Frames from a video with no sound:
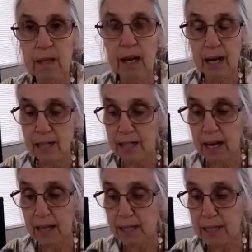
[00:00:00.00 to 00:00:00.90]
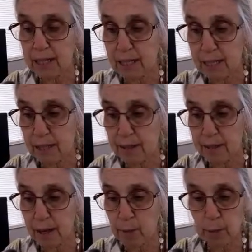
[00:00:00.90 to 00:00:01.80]
Undoubtedly,
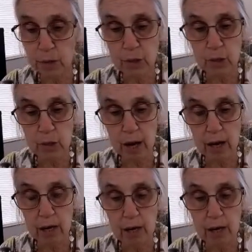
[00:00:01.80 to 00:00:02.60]
they were struck